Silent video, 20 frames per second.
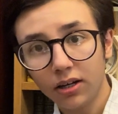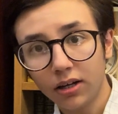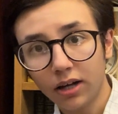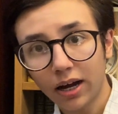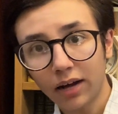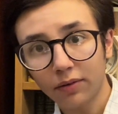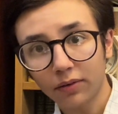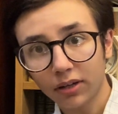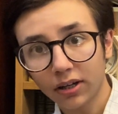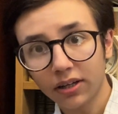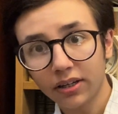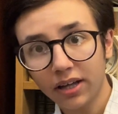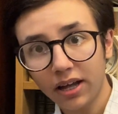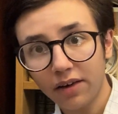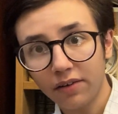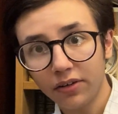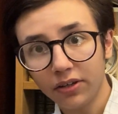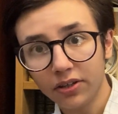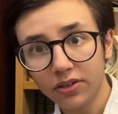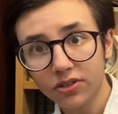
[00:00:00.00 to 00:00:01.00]
outlined
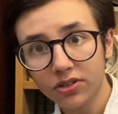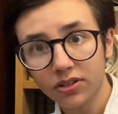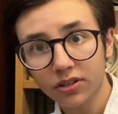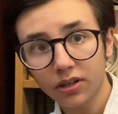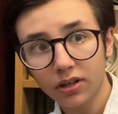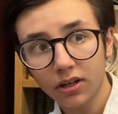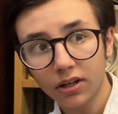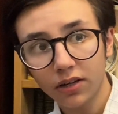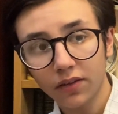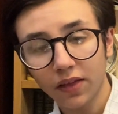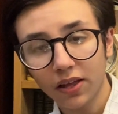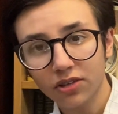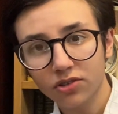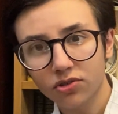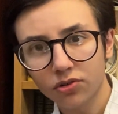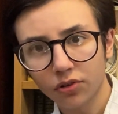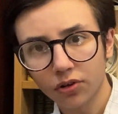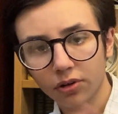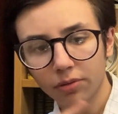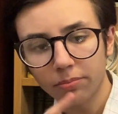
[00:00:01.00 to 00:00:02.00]
areas. That's
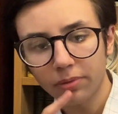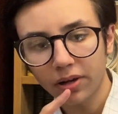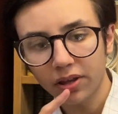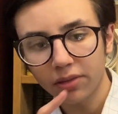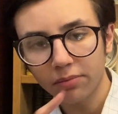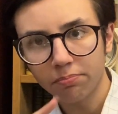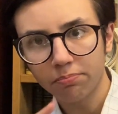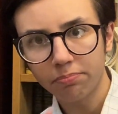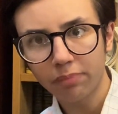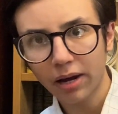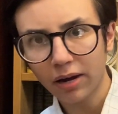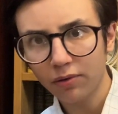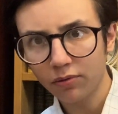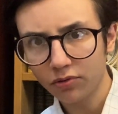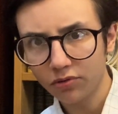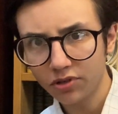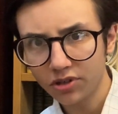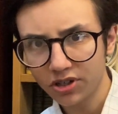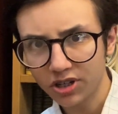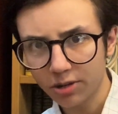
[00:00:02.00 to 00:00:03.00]
drawn up by the
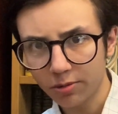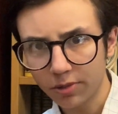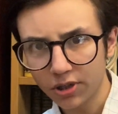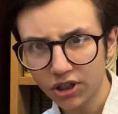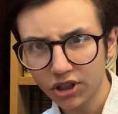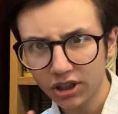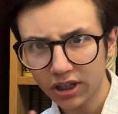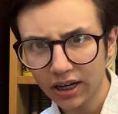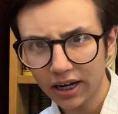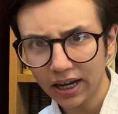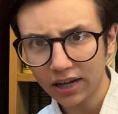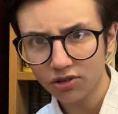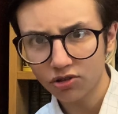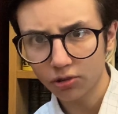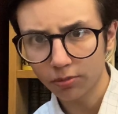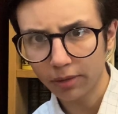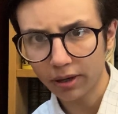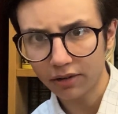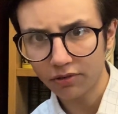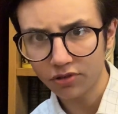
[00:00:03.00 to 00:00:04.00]
Boundaries Commission, Electoral
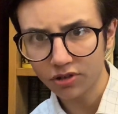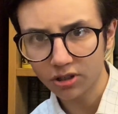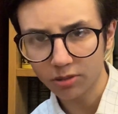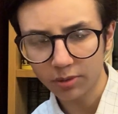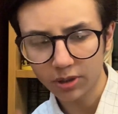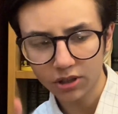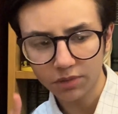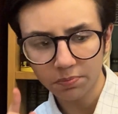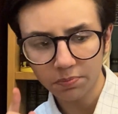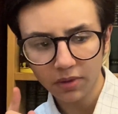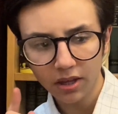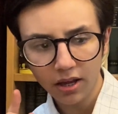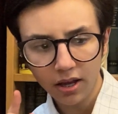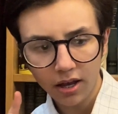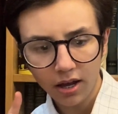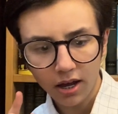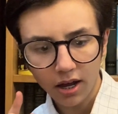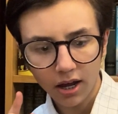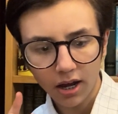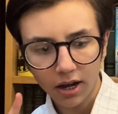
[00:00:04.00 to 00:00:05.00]
Boundaries Commission.
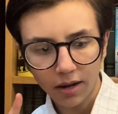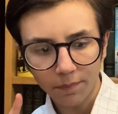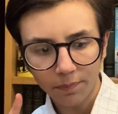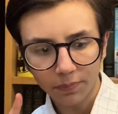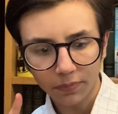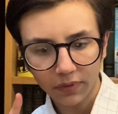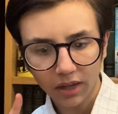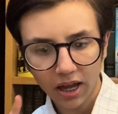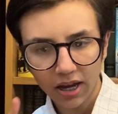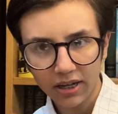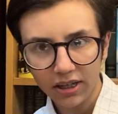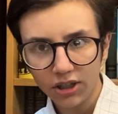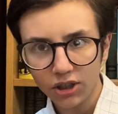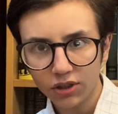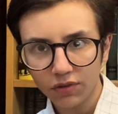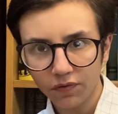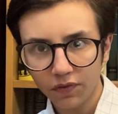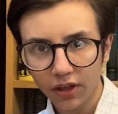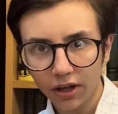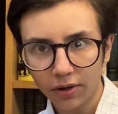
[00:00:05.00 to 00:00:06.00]
And each
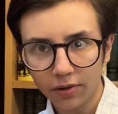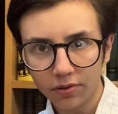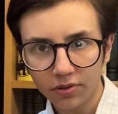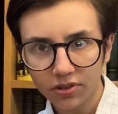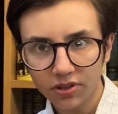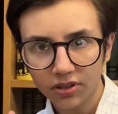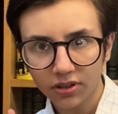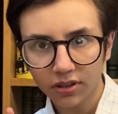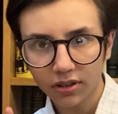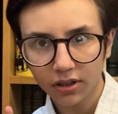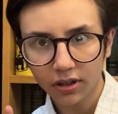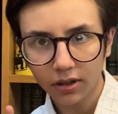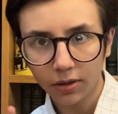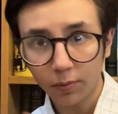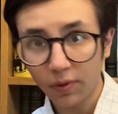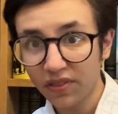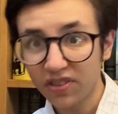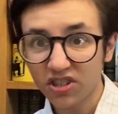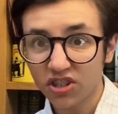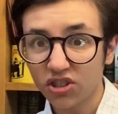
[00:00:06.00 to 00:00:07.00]
of those,
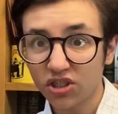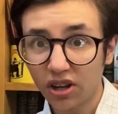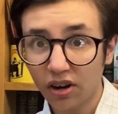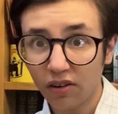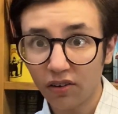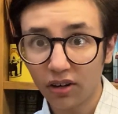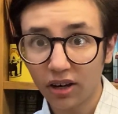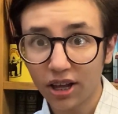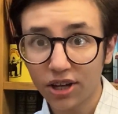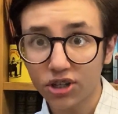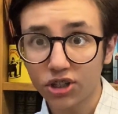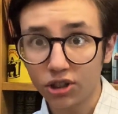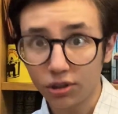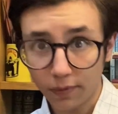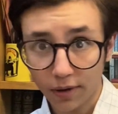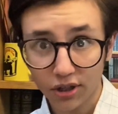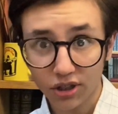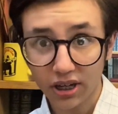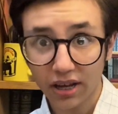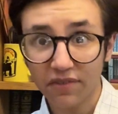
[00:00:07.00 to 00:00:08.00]
when there's a general election, you
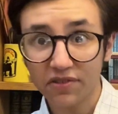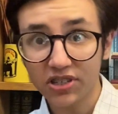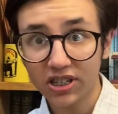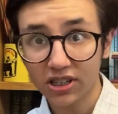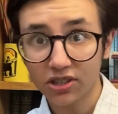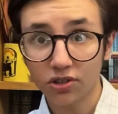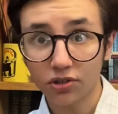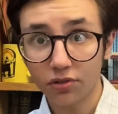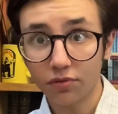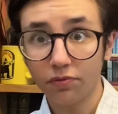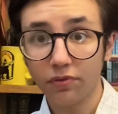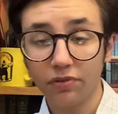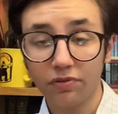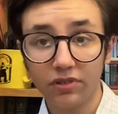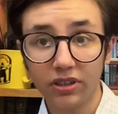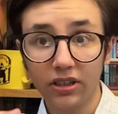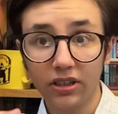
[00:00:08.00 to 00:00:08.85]
actually have 650